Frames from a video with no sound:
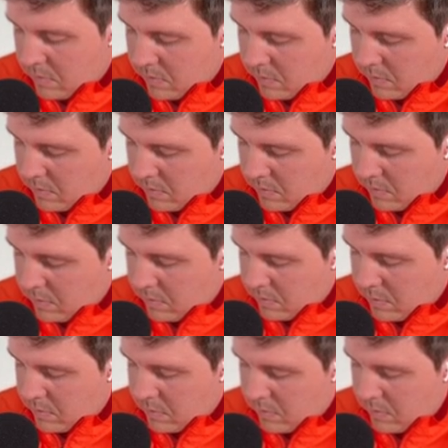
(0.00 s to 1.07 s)

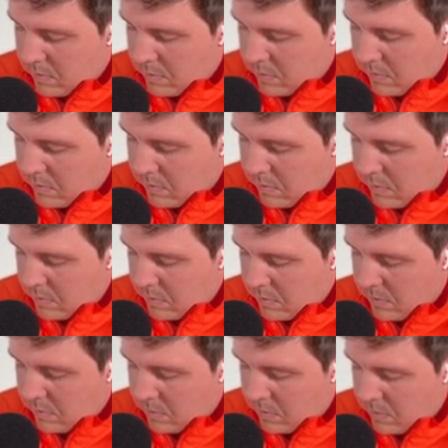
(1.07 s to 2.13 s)

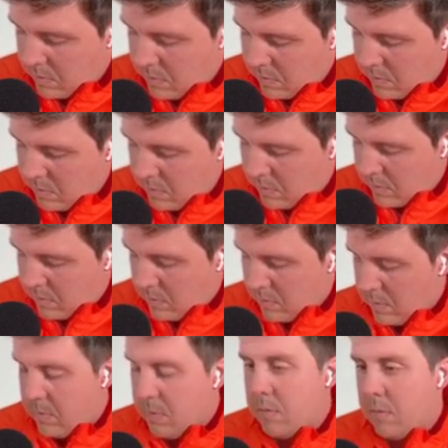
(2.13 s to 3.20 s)

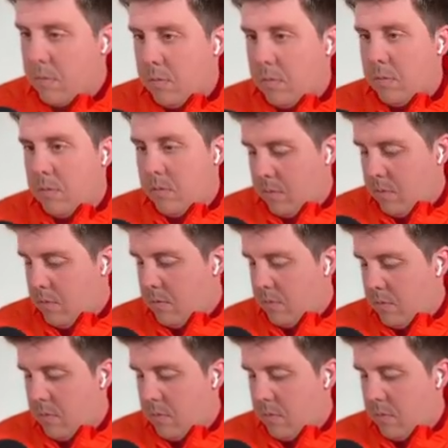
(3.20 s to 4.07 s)
(silent)